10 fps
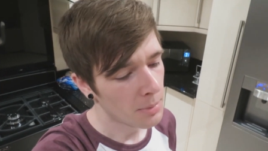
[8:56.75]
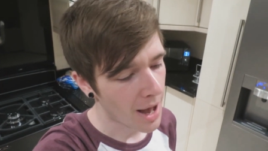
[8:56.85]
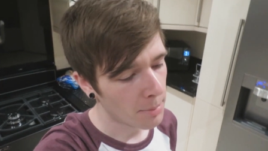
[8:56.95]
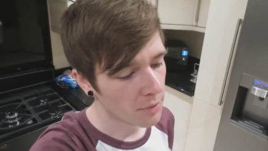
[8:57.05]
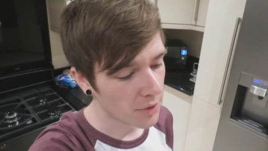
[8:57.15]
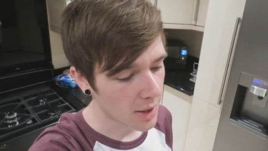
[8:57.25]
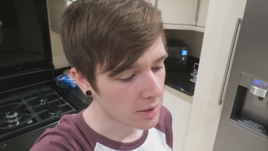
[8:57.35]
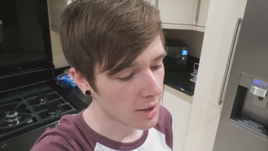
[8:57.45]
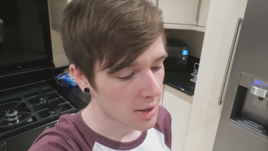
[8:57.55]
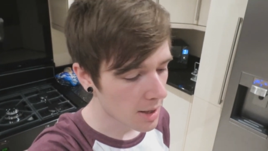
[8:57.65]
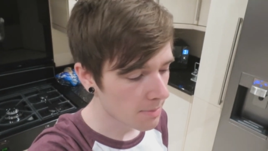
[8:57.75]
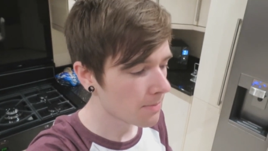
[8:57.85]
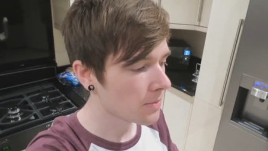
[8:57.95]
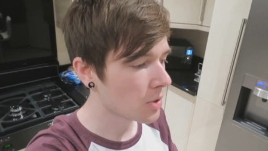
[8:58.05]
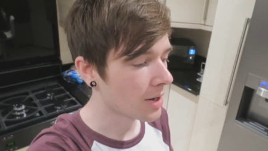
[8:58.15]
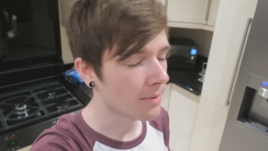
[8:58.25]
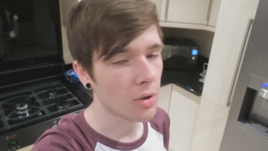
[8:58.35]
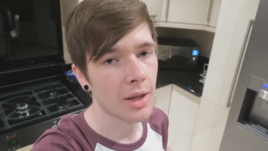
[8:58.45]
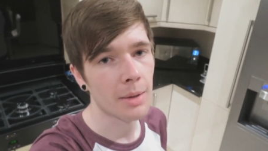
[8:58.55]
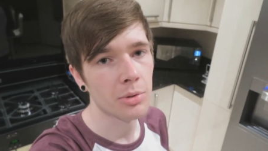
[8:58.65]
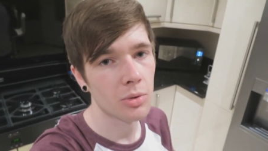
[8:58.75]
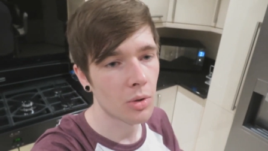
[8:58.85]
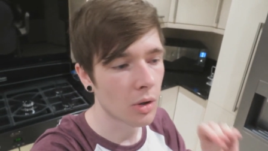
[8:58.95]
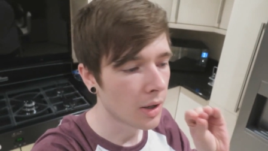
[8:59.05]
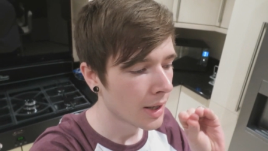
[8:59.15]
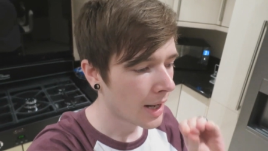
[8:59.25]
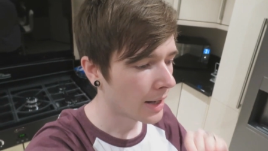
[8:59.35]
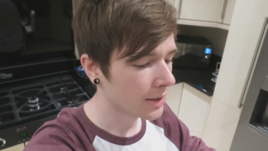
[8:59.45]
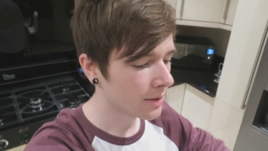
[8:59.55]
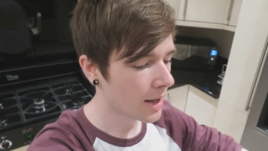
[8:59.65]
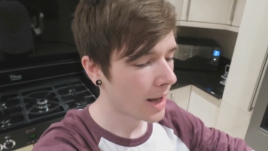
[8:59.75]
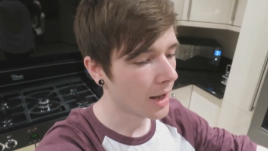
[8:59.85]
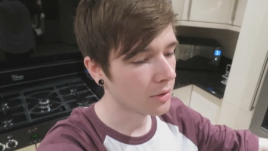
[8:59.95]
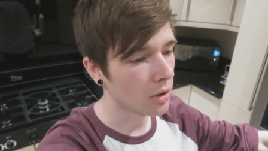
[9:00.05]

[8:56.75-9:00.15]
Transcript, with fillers: but Apple finally said, yep, you can have it on the App Store, and it's there.